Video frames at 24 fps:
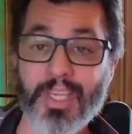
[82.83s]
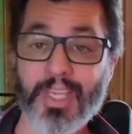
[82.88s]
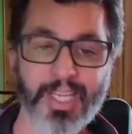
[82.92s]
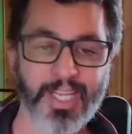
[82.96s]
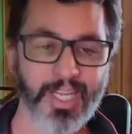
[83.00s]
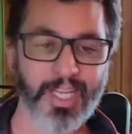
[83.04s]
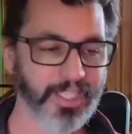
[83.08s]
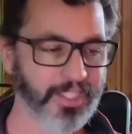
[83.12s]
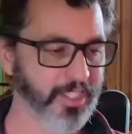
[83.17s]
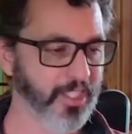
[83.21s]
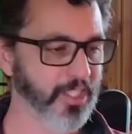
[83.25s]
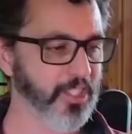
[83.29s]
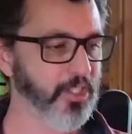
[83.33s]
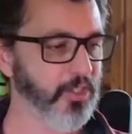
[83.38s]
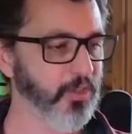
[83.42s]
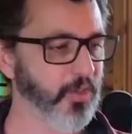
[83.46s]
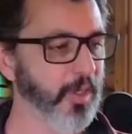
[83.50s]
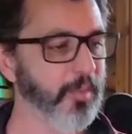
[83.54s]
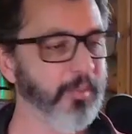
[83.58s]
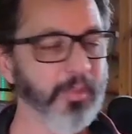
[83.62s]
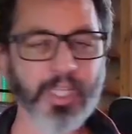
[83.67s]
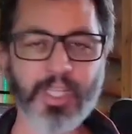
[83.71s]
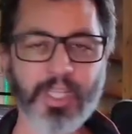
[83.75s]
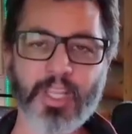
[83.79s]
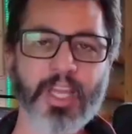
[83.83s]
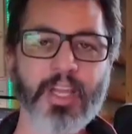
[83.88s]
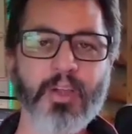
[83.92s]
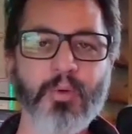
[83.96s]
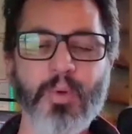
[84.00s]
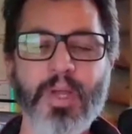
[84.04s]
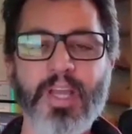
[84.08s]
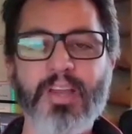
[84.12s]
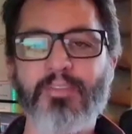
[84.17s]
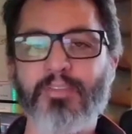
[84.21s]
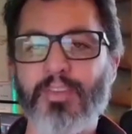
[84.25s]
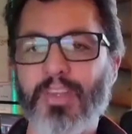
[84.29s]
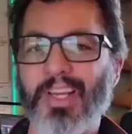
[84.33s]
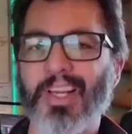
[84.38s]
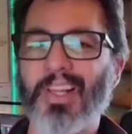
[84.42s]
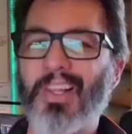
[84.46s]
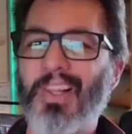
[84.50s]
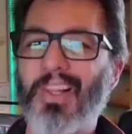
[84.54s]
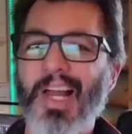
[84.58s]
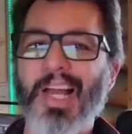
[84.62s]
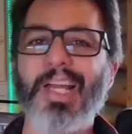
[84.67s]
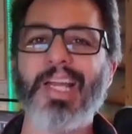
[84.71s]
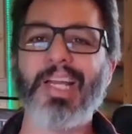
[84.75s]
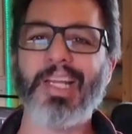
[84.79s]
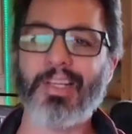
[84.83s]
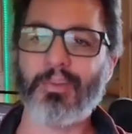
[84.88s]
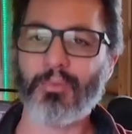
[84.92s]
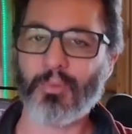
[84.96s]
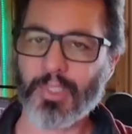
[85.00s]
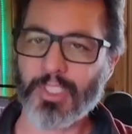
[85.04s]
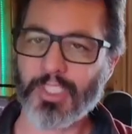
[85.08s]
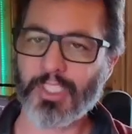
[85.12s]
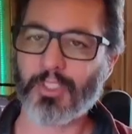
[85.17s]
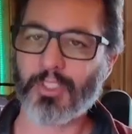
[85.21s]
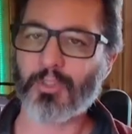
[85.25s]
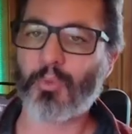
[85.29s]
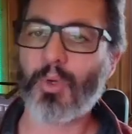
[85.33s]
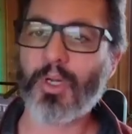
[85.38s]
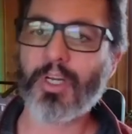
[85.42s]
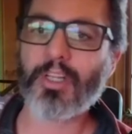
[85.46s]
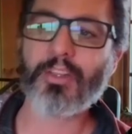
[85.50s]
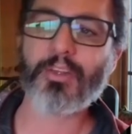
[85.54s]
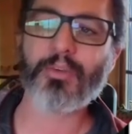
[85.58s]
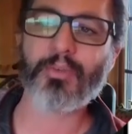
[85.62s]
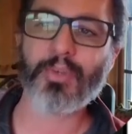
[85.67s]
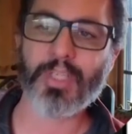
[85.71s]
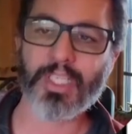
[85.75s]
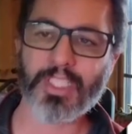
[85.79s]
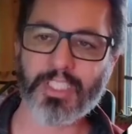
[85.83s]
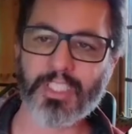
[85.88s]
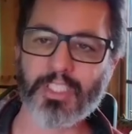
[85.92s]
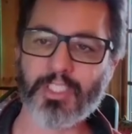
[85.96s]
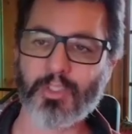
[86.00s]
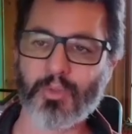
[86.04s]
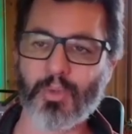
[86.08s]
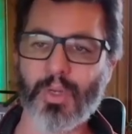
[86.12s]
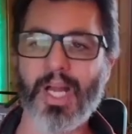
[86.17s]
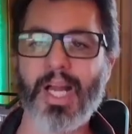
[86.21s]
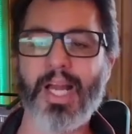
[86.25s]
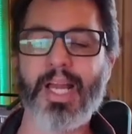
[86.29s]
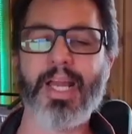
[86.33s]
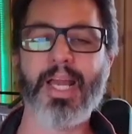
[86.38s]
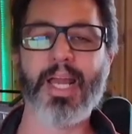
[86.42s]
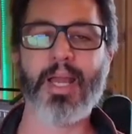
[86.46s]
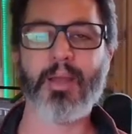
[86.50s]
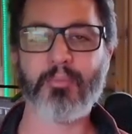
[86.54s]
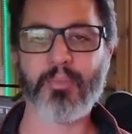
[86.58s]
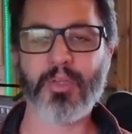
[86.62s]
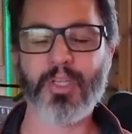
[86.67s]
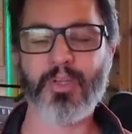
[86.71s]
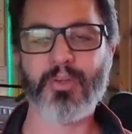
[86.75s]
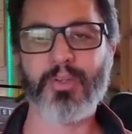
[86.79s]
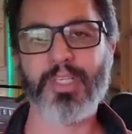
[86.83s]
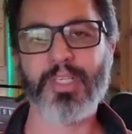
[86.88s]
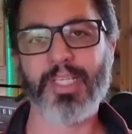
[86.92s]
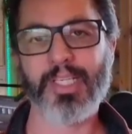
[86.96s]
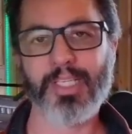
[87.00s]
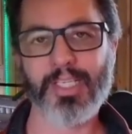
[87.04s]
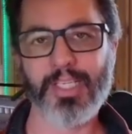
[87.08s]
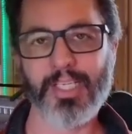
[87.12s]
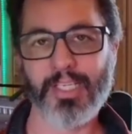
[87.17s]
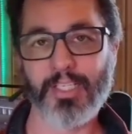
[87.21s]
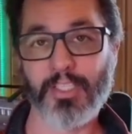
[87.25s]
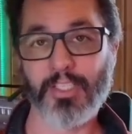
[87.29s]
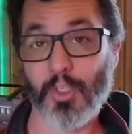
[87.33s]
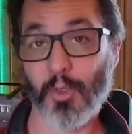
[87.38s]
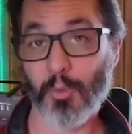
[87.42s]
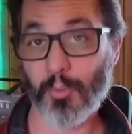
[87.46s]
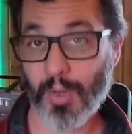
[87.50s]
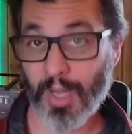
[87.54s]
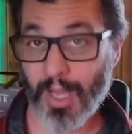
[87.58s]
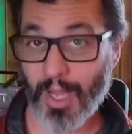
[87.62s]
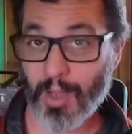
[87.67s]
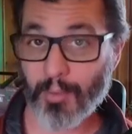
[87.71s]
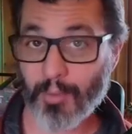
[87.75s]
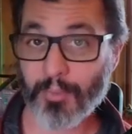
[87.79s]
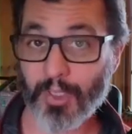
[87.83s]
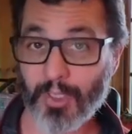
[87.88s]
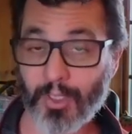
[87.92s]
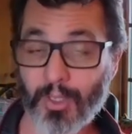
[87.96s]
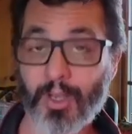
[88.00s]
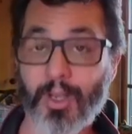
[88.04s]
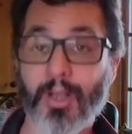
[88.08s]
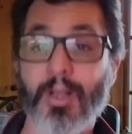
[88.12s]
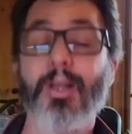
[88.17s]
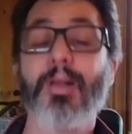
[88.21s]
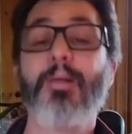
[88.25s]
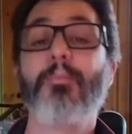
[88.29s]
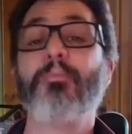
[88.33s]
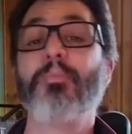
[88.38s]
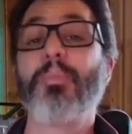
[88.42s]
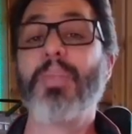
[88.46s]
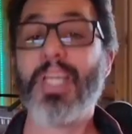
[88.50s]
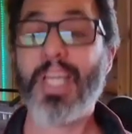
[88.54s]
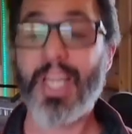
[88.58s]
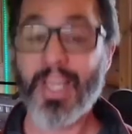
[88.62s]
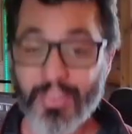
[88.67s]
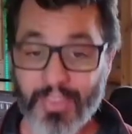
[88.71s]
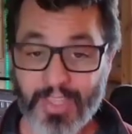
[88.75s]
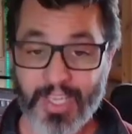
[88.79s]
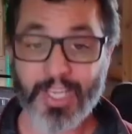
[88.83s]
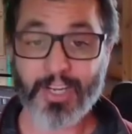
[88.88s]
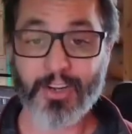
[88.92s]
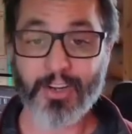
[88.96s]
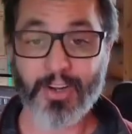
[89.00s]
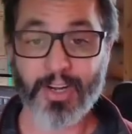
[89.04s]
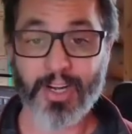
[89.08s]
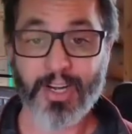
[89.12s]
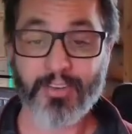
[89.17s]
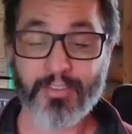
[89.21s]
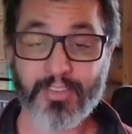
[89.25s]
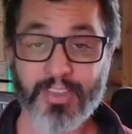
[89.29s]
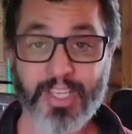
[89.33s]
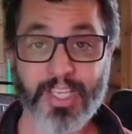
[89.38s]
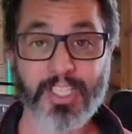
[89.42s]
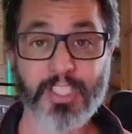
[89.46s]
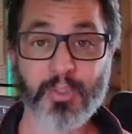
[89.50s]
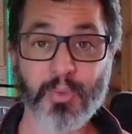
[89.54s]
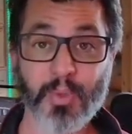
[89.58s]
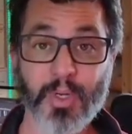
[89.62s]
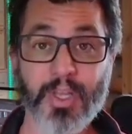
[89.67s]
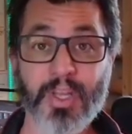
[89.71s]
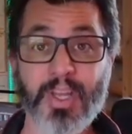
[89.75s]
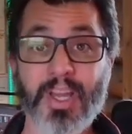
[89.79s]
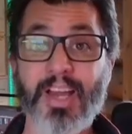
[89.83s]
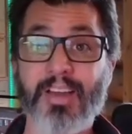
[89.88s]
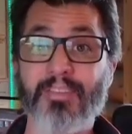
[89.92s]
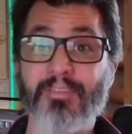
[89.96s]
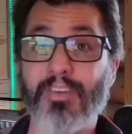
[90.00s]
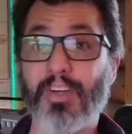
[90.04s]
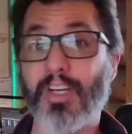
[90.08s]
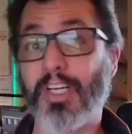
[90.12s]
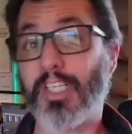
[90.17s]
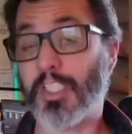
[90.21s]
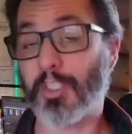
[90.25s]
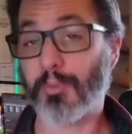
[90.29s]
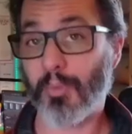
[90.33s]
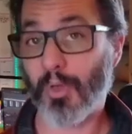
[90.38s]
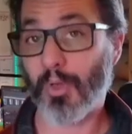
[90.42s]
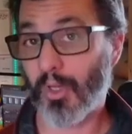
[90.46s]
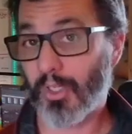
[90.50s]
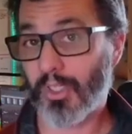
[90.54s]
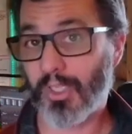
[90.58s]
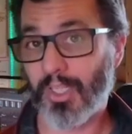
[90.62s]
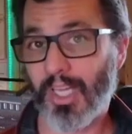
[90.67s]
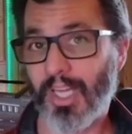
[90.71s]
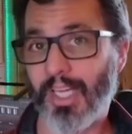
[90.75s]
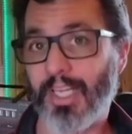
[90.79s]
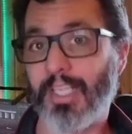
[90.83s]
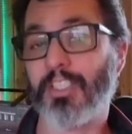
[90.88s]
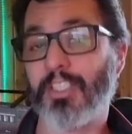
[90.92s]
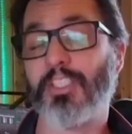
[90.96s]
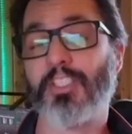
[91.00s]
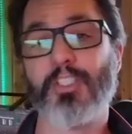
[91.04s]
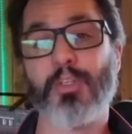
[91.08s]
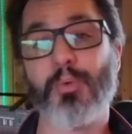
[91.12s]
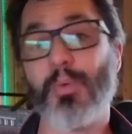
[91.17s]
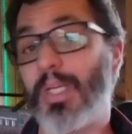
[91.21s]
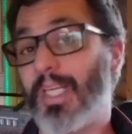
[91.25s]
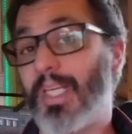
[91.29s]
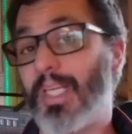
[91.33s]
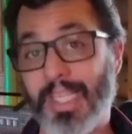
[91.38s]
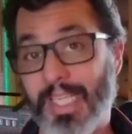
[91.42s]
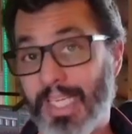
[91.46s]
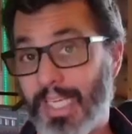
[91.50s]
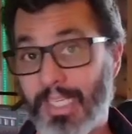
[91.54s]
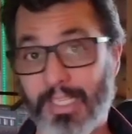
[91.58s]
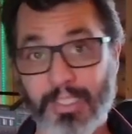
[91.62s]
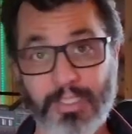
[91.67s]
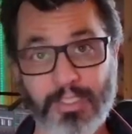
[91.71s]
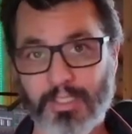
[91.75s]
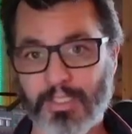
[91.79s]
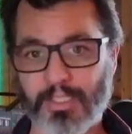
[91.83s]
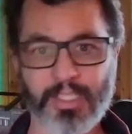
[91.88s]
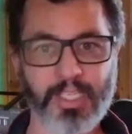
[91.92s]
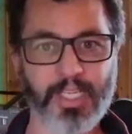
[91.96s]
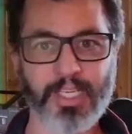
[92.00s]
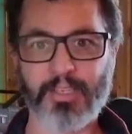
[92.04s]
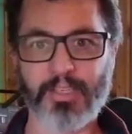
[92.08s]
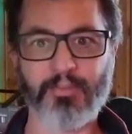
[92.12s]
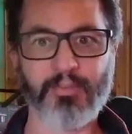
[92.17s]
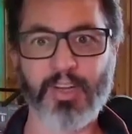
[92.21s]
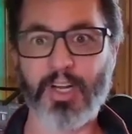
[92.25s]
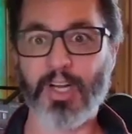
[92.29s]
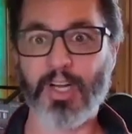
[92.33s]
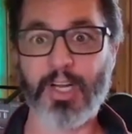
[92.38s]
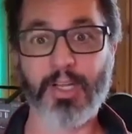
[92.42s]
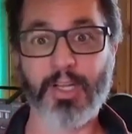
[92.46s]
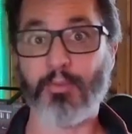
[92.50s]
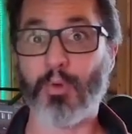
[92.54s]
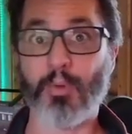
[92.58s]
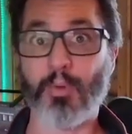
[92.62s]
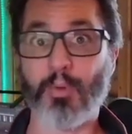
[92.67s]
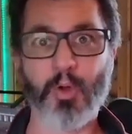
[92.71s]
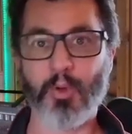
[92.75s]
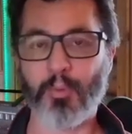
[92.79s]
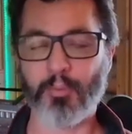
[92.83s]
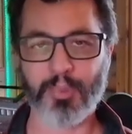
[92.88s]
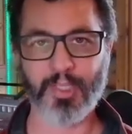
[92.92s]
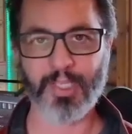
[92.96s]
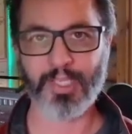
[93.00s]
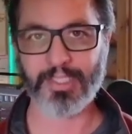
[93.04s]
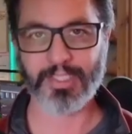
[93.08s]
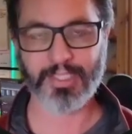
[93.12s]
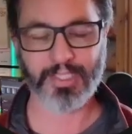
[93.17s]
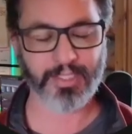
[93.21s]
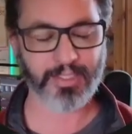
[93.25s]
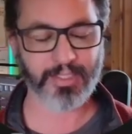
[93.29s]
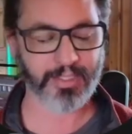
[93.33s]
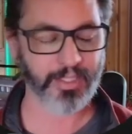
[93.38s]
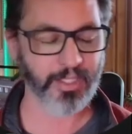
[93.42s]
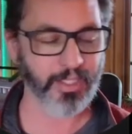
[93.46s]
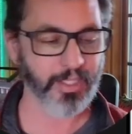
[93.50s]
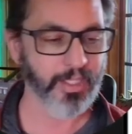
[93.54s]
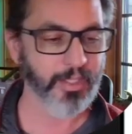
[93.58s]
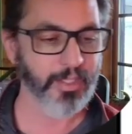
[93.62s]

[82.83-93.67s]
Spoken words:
It's extremely lightweight for the client, which is one of the reasons why MQTT is so popular in the Internet of Things, where you have very small clients doing things in very remote places.